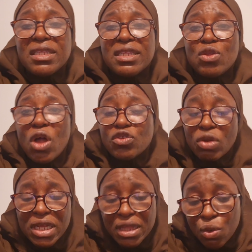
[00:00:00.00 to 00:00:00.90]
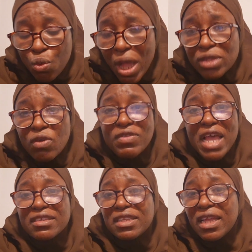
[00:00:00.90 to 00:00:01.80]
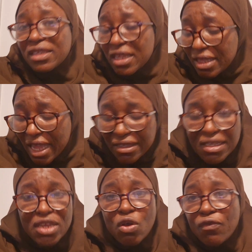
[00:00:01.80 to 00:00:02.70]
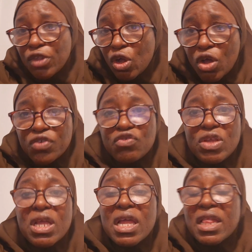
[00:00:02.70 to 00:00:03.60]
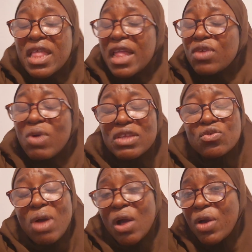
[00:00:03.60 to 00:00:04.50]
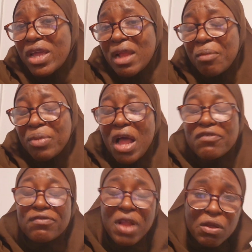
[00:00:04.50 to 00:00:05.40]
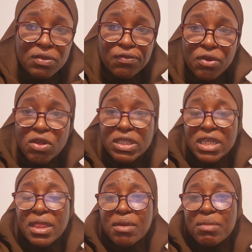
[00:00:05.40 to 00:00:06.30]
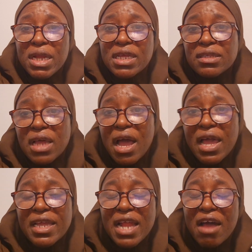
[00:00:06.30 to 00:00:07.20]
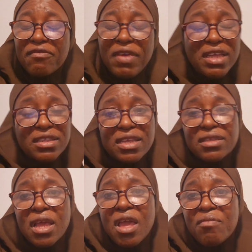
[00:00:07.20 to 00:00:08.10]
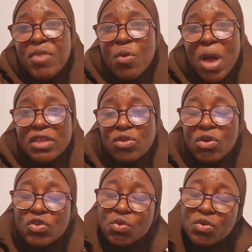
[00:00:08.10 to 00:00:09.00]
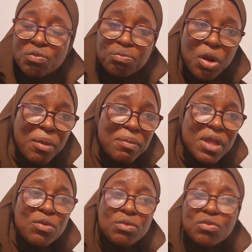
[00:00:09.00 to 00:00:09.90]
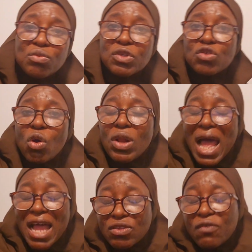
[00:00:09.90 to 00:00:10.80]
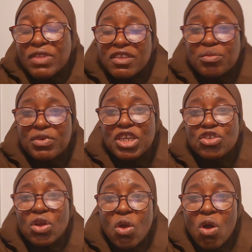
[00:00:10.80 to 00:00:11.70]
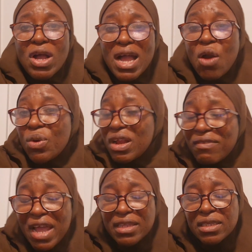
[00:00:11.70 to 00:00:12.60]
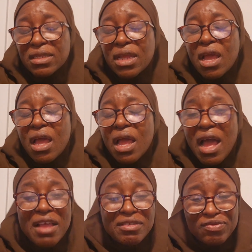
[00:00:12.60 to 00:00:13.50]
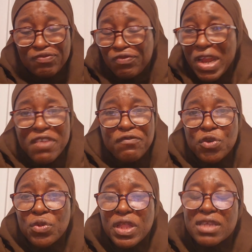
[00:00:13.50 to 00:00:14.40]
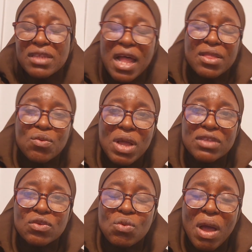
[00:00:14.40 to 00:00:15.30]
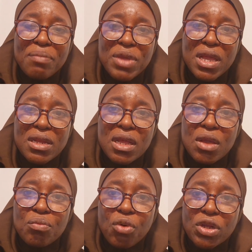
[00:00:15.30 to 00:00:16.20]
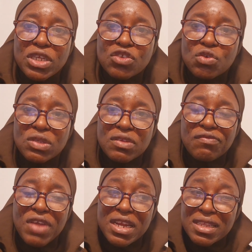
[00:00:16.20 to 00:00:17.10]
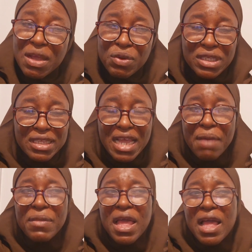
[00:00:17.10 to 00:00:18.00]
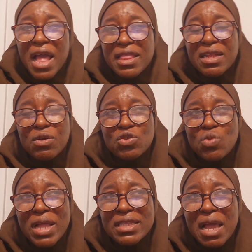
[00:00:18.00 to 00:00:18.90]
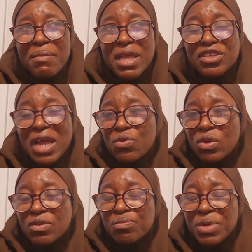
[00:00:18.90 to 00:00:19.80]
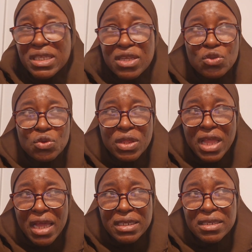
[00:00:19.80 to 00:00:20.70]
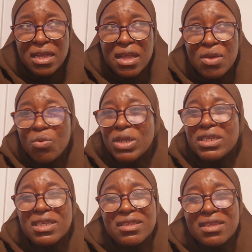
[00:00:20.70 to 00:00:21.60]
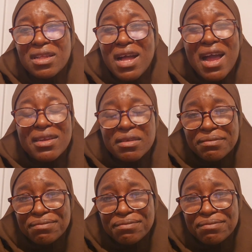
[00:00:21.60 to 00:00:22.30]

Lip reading: not only the wealth of their states, the destiny of the country, they are the ones who are going abroad flaunting the monies in our faces. Meanwhile, those who probably stole out of desperation, hunger, whatever it is, as very few things are the ones who are being punished so severely. There was a time, I think there was one time, a child was beaten to death. What did he steal, Gary?